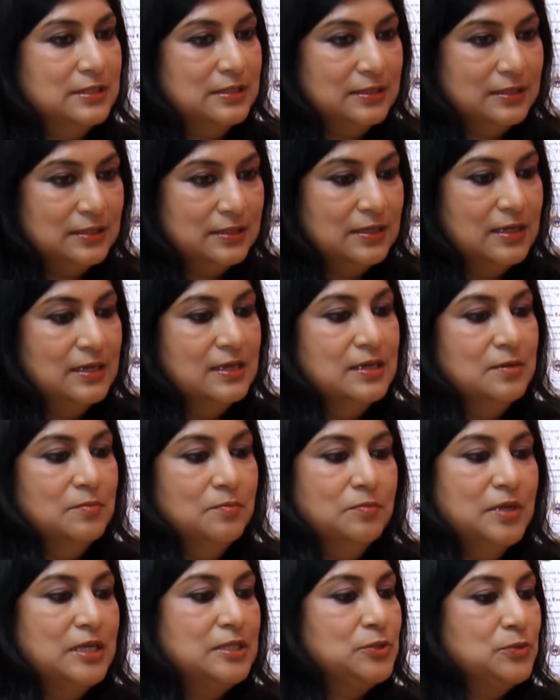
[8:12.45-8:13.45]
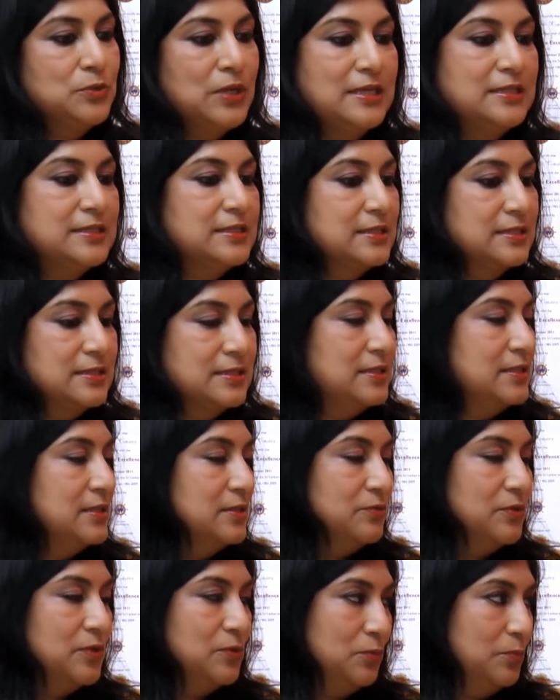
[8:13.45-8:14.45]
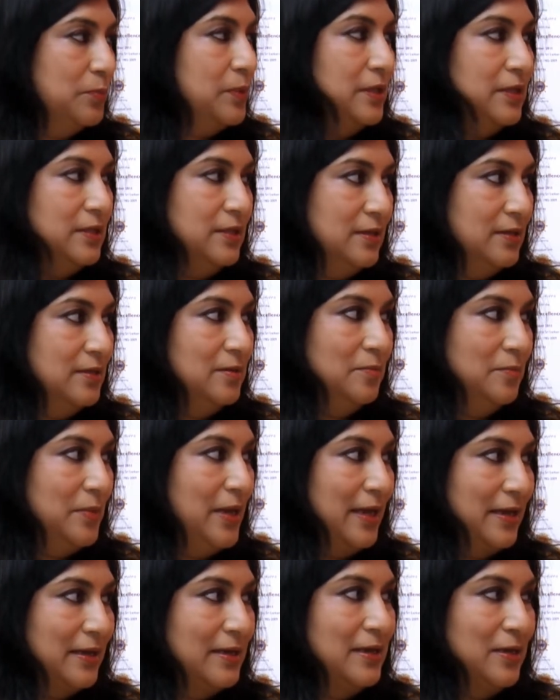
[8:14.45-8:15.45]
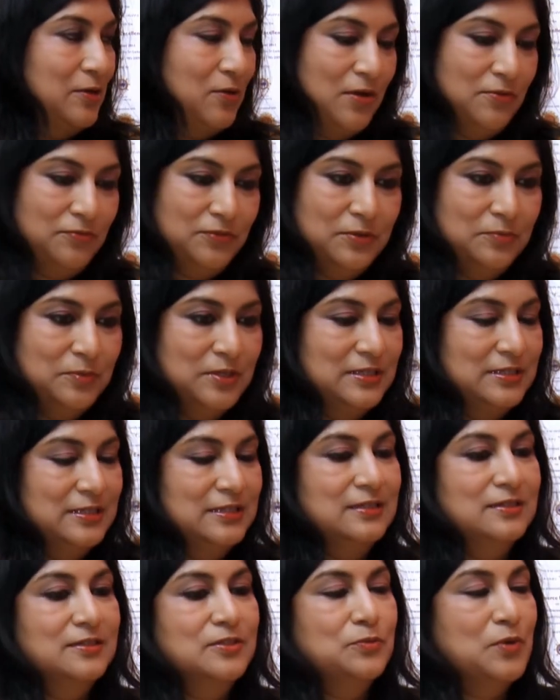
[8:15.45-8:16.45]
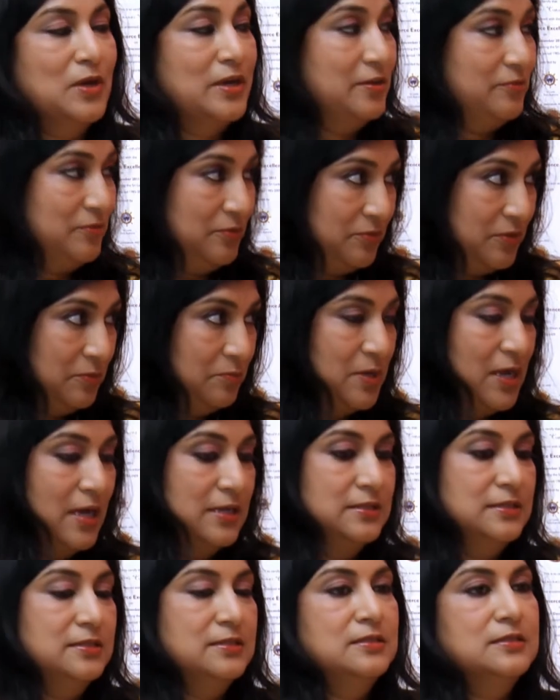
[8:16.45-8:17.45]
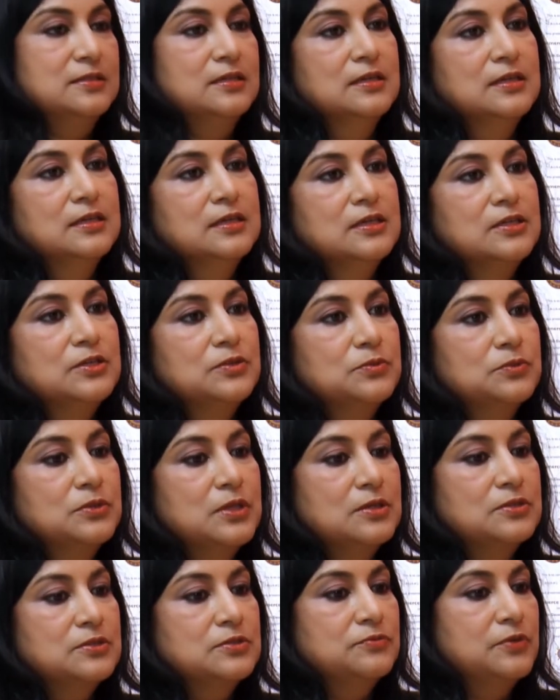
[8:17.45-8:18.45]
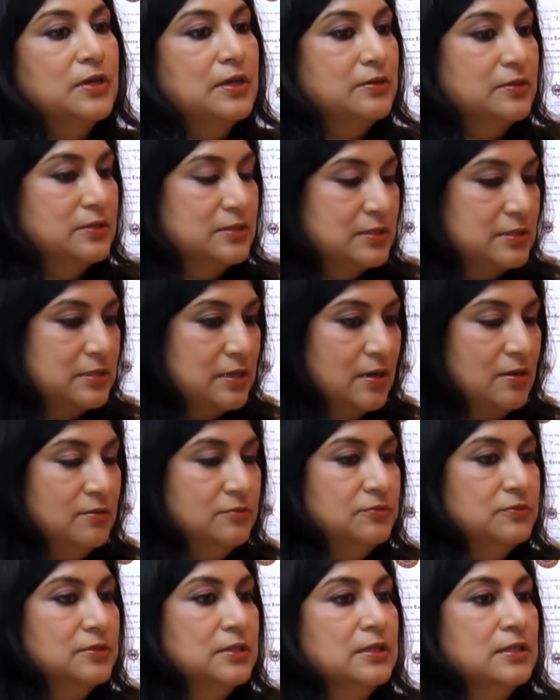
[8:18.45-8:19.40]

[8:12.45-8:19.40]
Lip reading: And then by July 16th we opened the bank, after merging 250 branches, 2,500 staff.